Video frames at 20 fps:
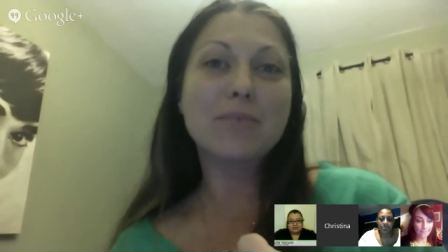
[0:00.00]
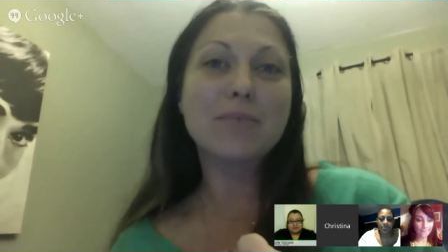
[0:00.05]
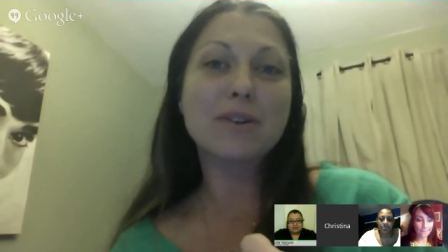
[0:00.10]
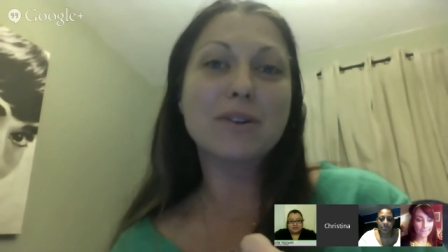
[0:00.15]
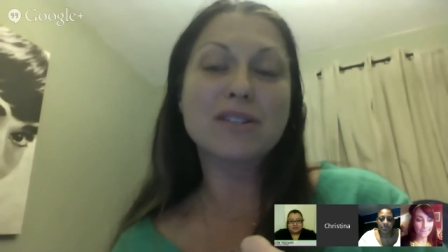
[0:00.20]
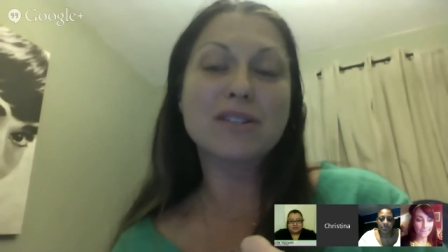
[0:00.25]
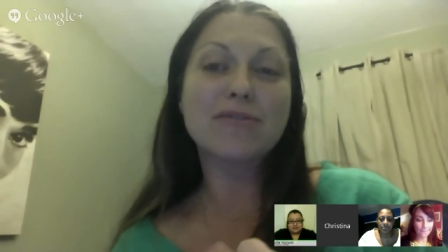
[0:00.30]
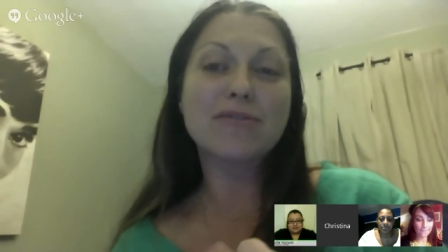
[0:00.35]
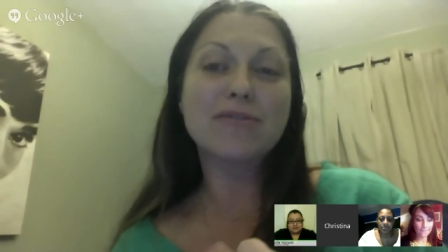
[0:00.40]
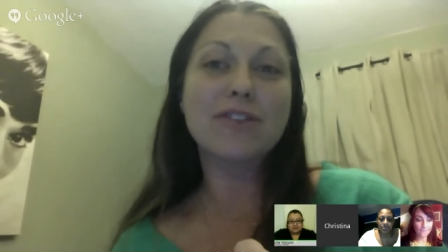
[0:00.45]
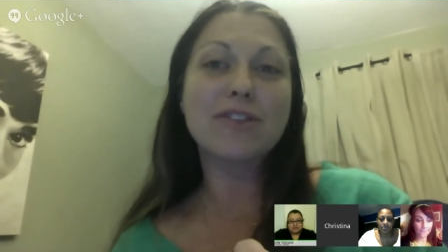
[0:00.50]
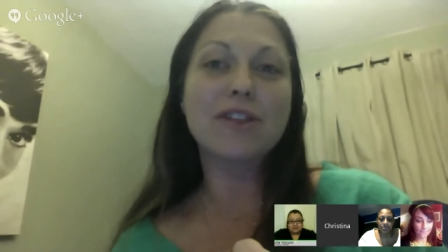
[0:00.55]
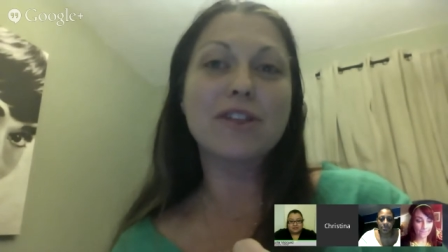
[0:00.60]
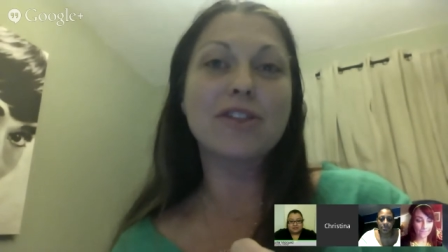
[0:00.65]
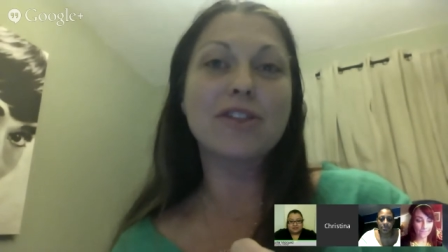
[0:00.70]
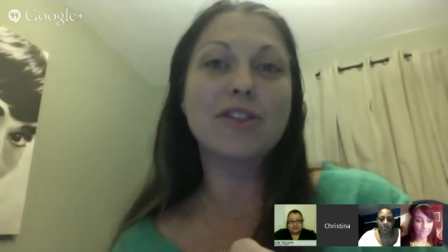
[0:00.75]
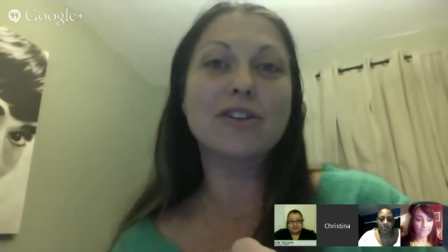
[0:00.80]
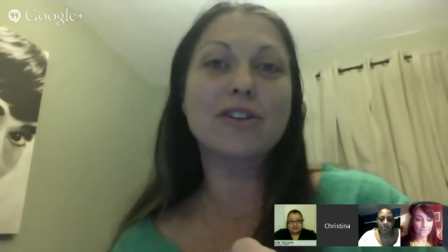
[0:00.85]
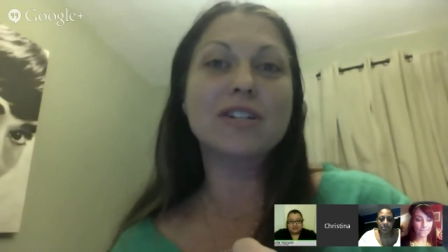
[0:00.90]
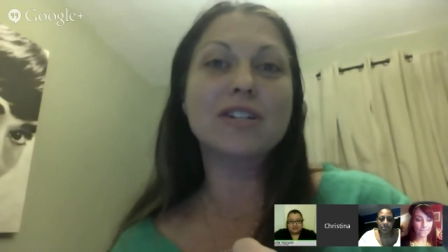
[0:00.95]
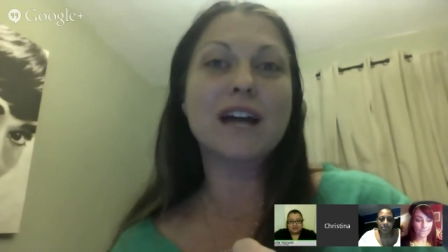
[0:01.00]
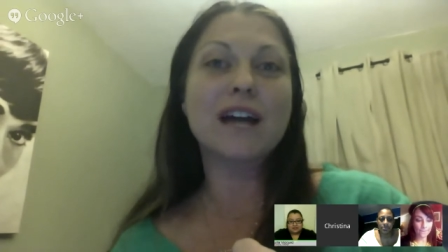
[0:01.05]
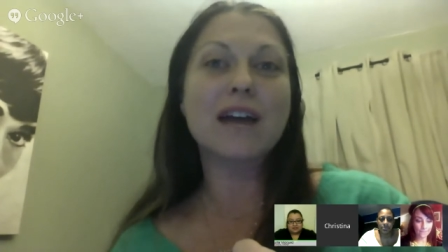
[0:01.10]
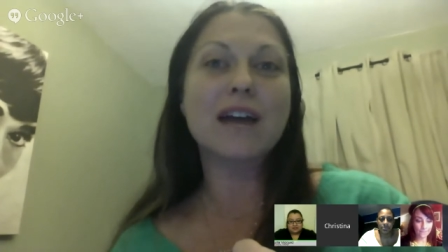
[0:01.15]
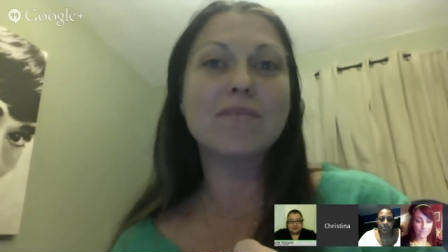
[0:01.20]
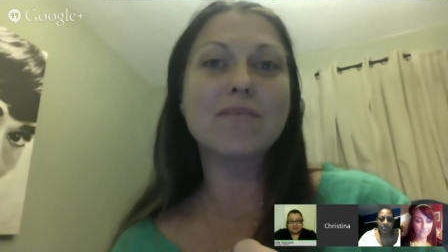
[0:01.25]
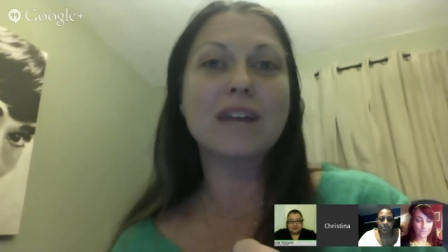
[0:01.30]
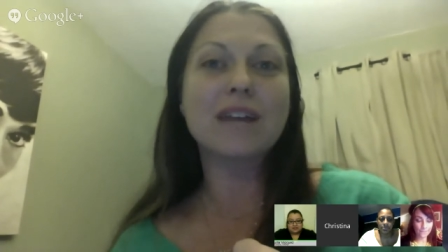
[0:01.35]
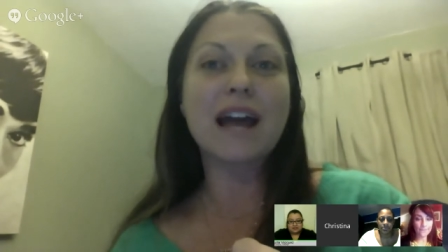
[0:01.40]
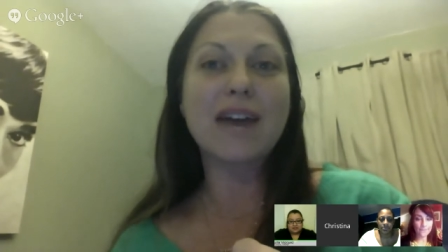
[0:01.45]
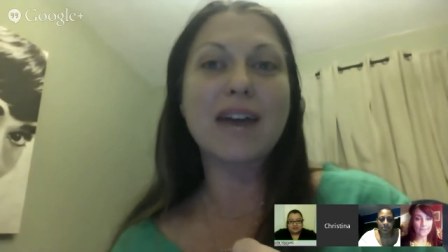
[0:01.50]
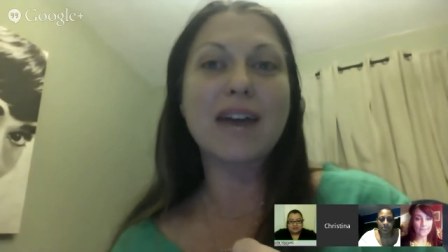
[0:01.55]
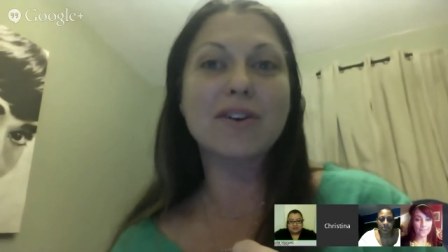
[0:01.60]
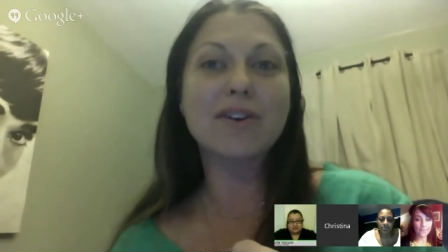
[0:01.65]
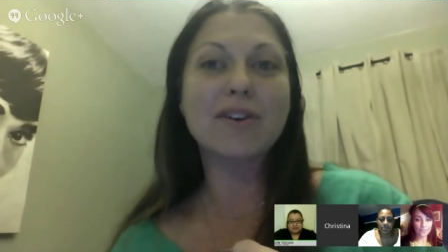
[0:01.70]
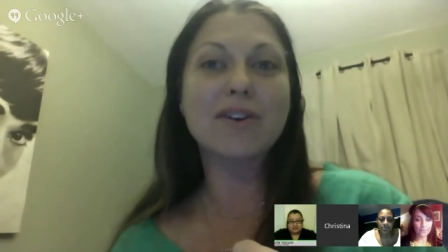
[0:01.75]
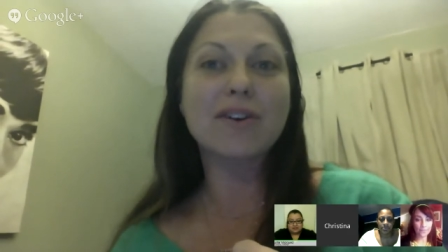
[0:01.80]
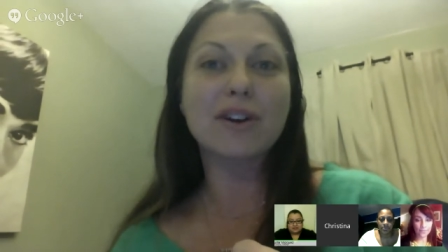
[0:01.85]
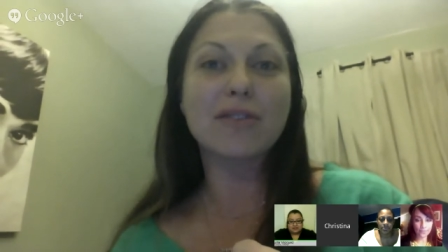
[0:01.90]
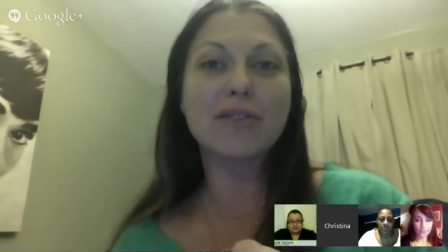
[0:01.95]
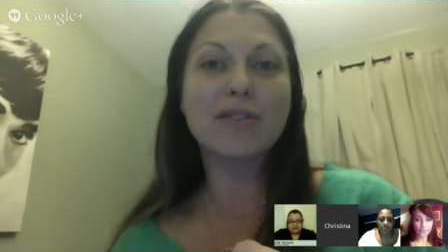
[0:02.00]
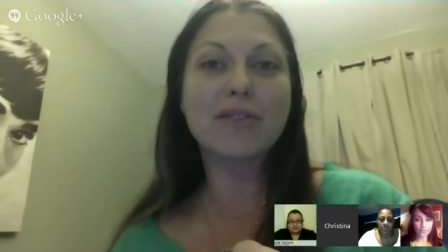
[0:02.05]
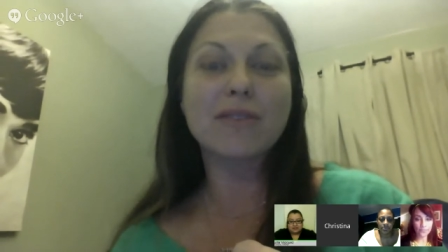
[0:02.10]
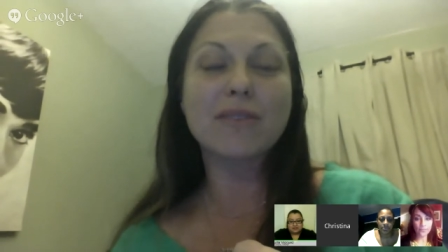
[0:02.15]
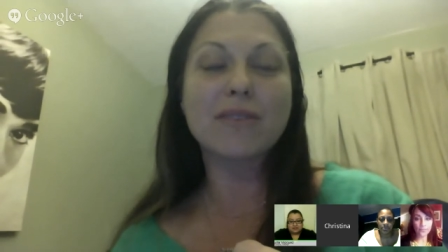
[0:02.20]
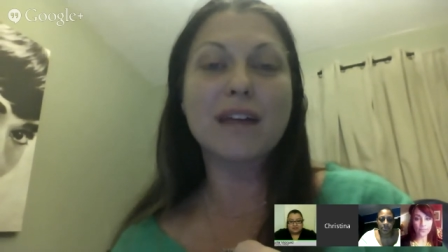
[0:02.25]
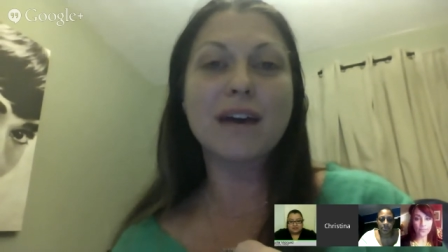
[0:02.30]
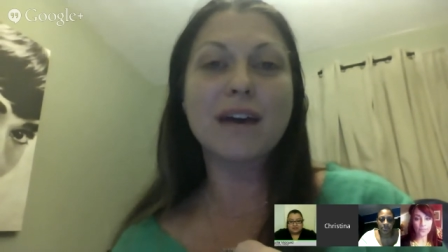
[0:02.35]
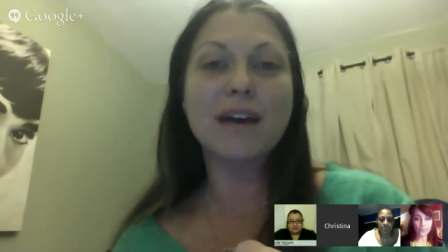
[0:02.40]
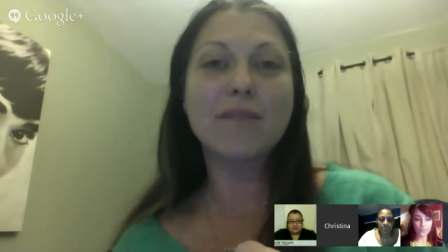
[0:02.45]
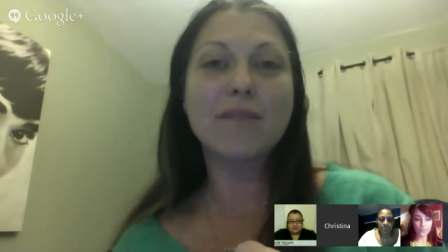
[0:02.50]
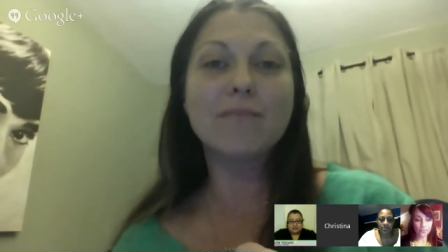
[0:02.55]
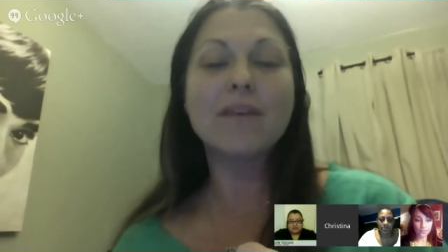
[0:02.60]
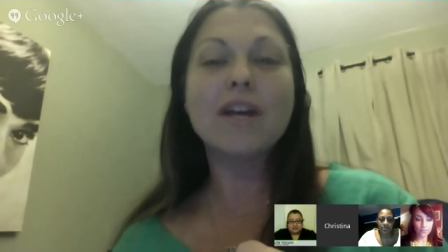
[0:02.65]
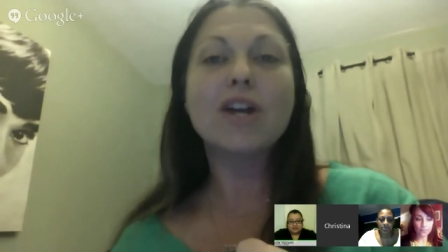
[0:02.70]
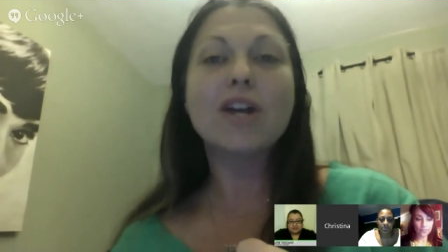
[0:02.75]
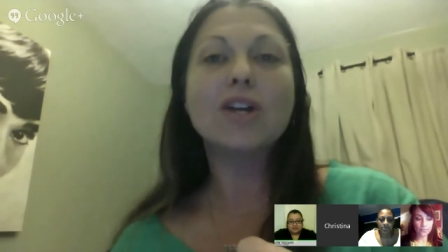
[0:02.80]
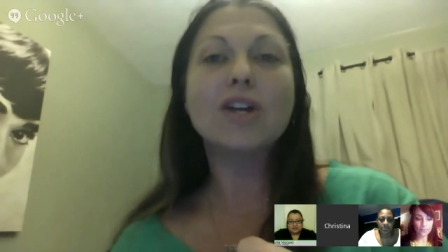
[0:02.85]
person for the 3rd time and I haven't heard from them,